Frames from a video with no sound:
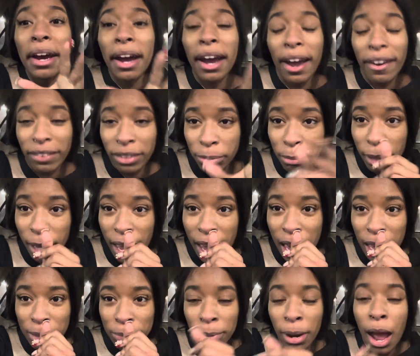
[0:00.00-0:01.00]
I'm gonna be an
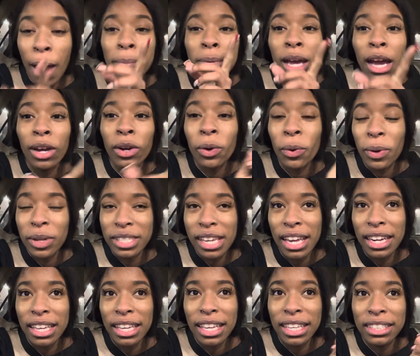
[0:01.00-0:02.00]
expert. I'm not going
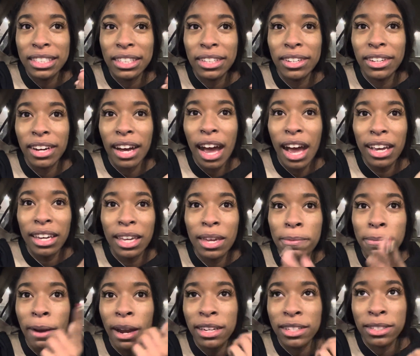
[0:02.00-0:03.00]
skating until I keep
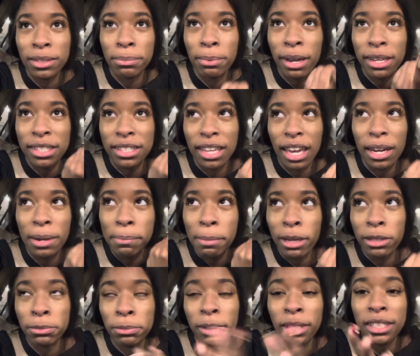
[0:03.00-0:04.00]
practicing, practice skating back
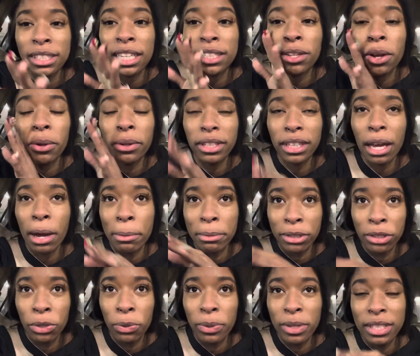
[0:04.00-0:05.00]
because that's the only thing I wanna
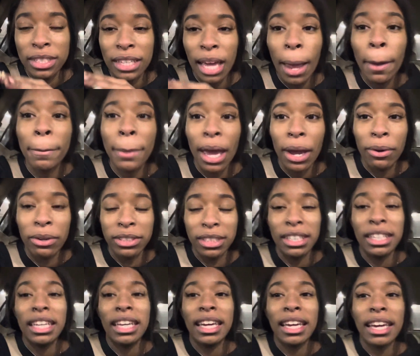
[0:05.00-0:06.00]
do is skate backwards and
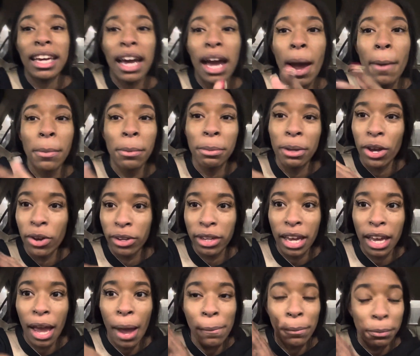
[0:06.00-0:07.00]
then I'm gonna be okay.
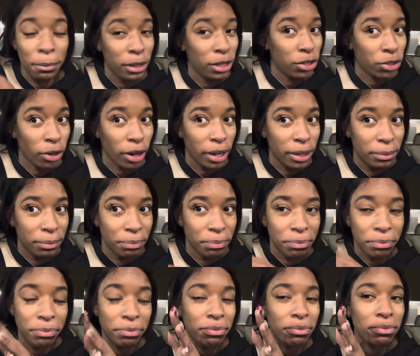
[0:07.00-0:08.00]
I'm gonna be straight.
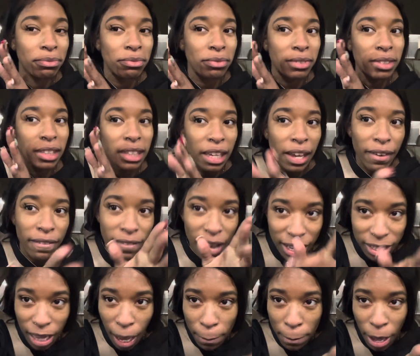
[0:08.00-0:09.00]
If I
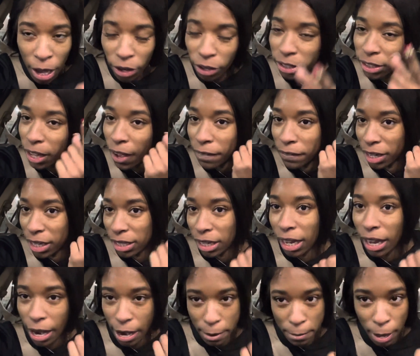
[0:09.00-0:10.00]
skate backwards, I'm gonna
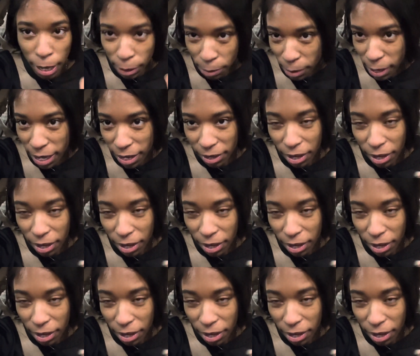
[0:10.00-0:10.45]
take everybody, man.